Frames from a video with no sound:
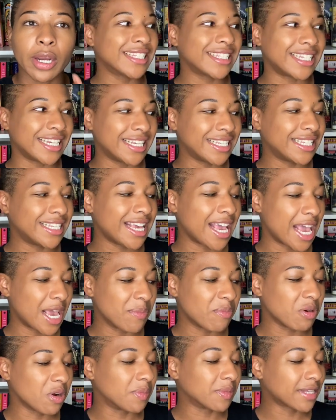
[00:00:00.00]
Stacey
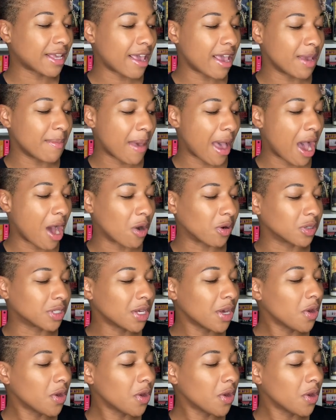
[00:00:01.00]
Abrams came out